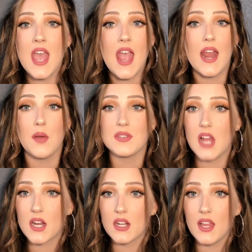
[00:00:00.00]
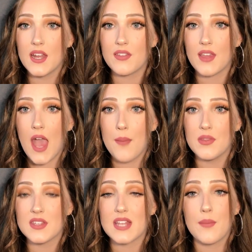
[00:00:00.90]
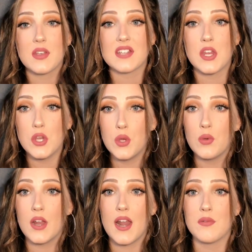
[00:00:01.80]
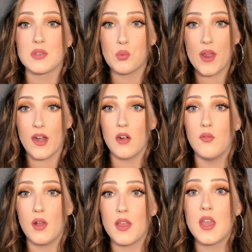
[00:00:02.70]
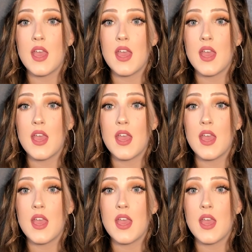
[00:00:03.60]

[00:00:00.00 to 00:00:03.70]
and I was not going to let anything happen this time because I knew and I was aware of what